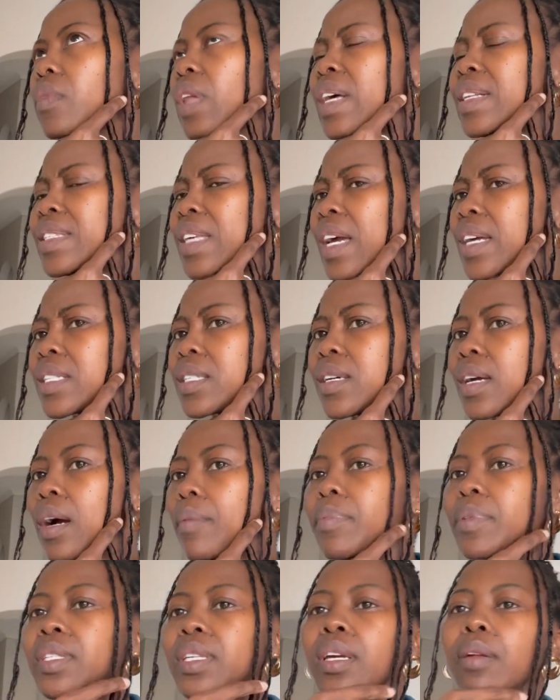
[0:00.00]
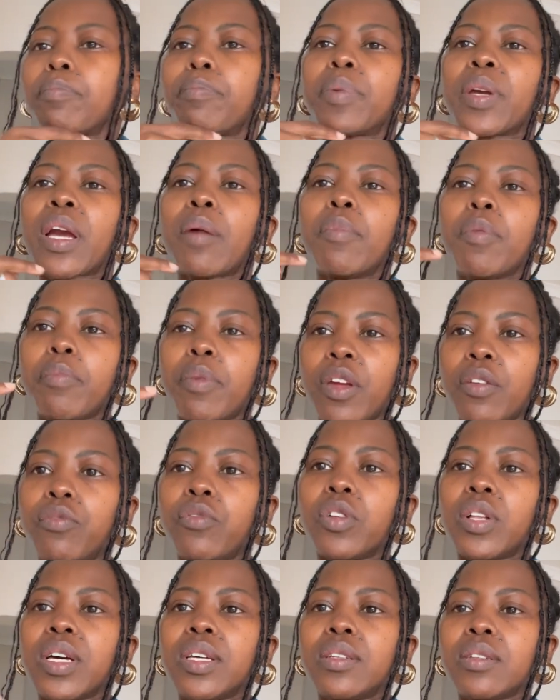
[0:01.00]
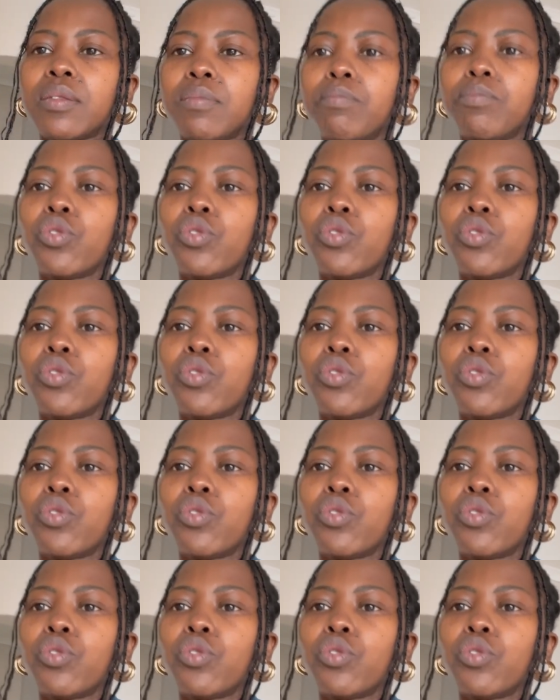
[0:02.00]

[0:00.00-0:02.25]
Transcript: It's acting up. It's becoming painful, and I'm